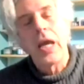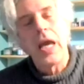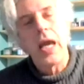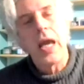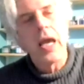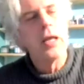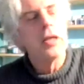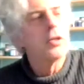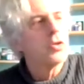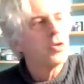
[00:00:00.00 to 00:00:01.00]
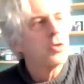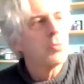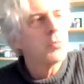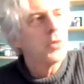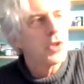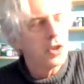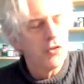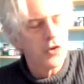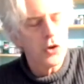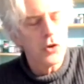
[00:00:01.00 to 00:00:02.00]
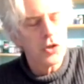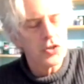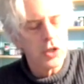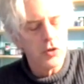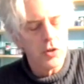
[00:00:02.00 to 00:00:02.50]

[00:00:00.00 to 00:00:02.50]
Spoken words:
and particularly for girls, I know that